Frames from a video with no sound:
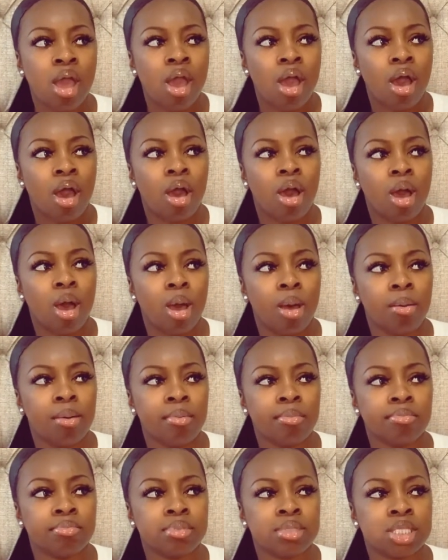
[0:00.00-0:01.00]

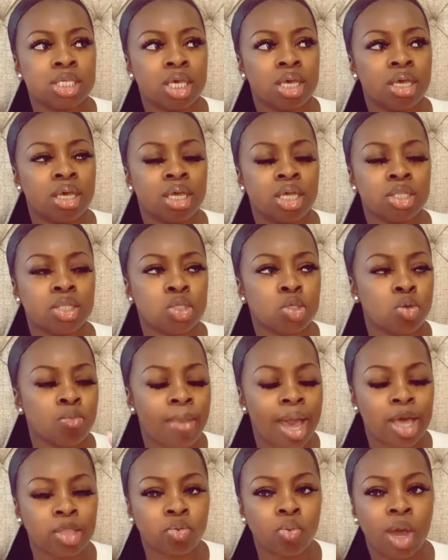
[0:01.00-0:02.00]
to do
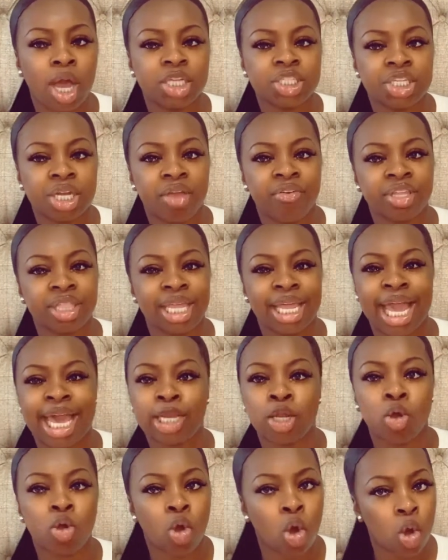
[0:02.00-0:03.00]
mouthwash and everything. I
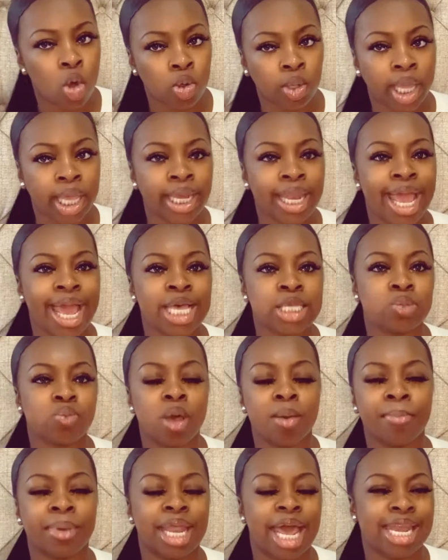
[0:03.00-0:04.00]
know Colgate has
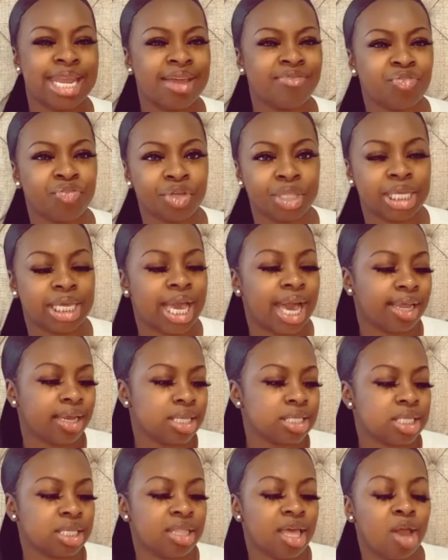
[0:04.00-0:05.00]
one, but I never really got
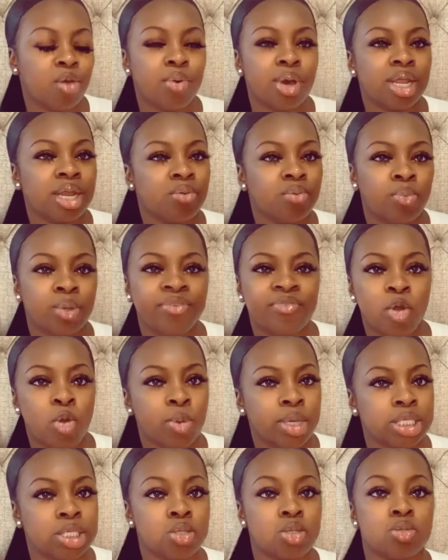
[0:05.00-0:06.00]
into that one. We've
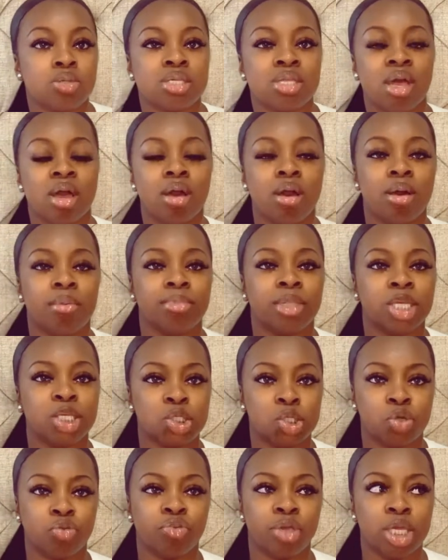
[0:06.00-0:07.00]
always used
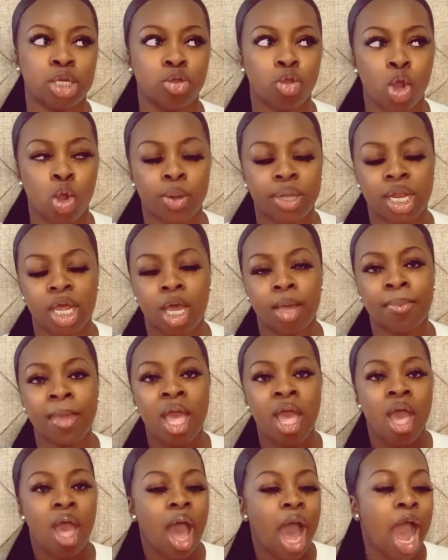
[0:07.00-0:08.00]
Listerine growing up.
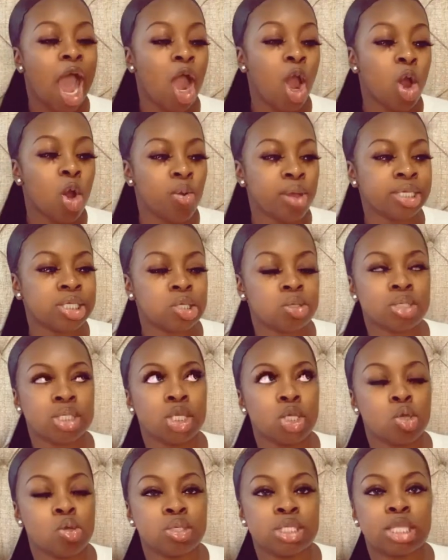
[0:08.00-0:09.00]
I always used
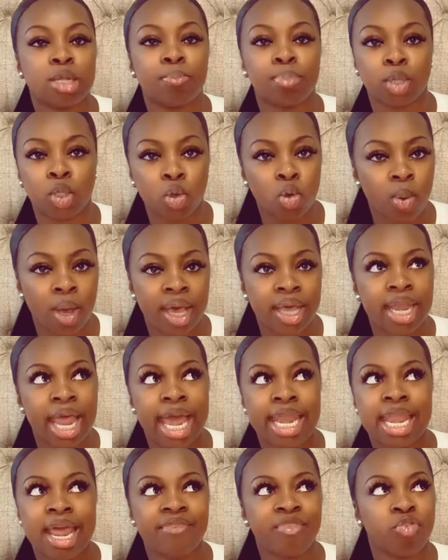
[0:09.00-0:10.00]
to use the blue one.
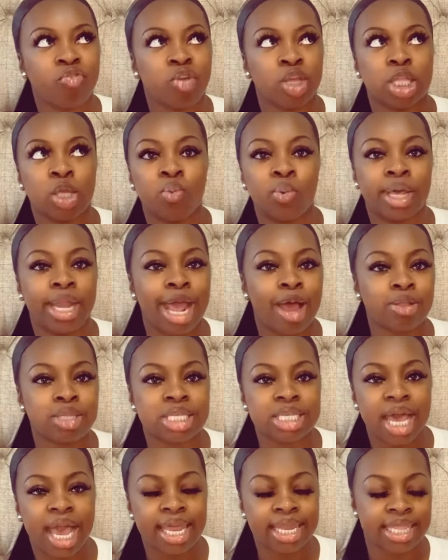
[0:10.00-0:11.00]
I never really went
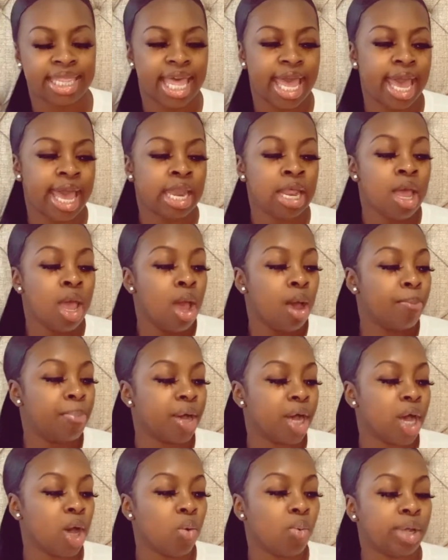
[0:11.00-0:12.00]
outside of that.
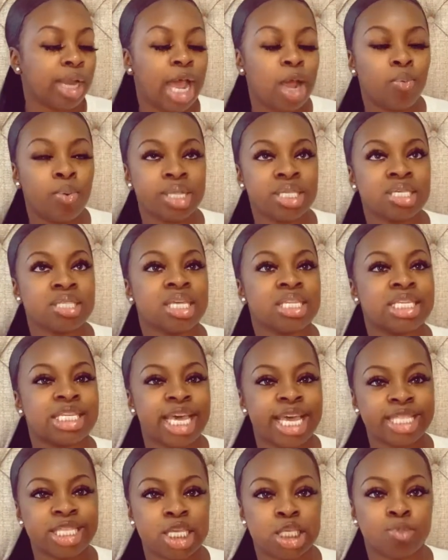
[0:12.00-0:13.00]
But when I went to the
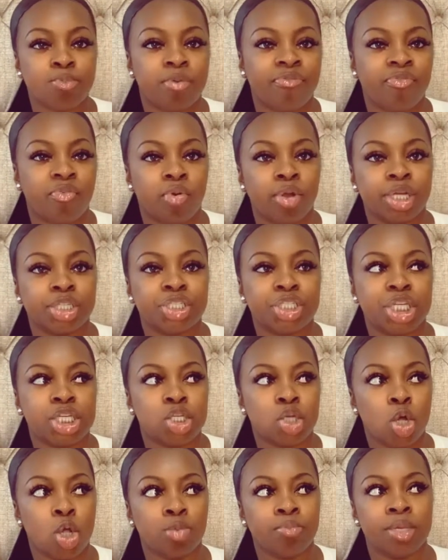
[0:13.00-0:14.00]
dentist before, she
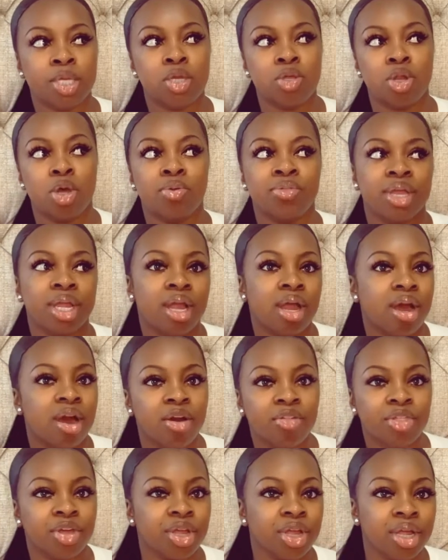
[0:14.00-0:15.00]
told me, there are
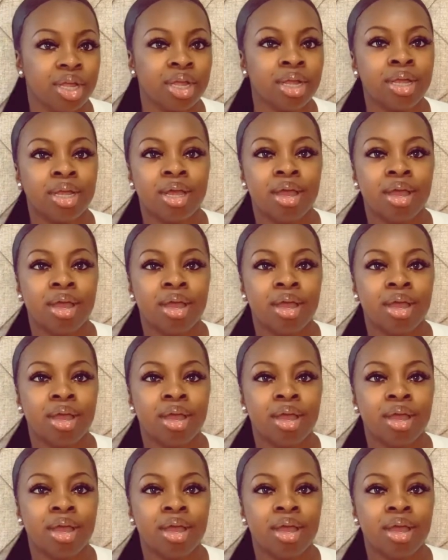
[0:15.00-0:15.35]
other